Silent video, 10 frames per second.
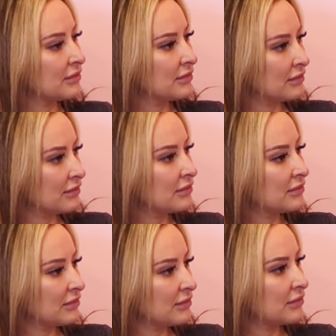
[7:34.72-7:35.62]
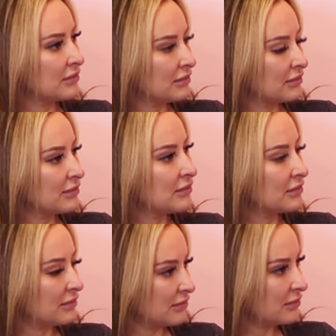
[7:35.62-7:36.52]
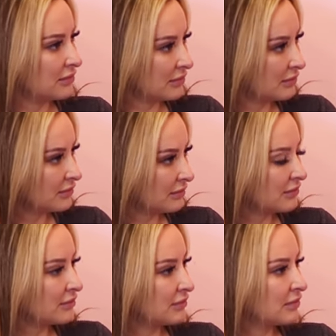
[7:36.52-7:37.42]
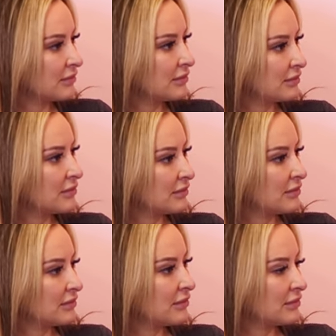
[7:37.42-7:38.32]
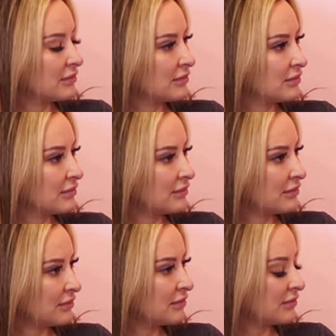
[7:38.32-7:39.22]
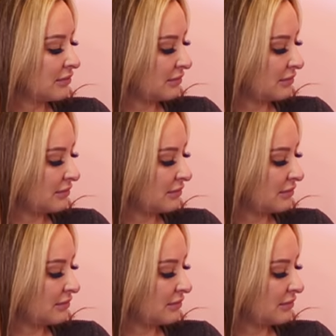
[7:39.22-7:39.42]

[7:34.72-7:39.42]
This person isn't speaking.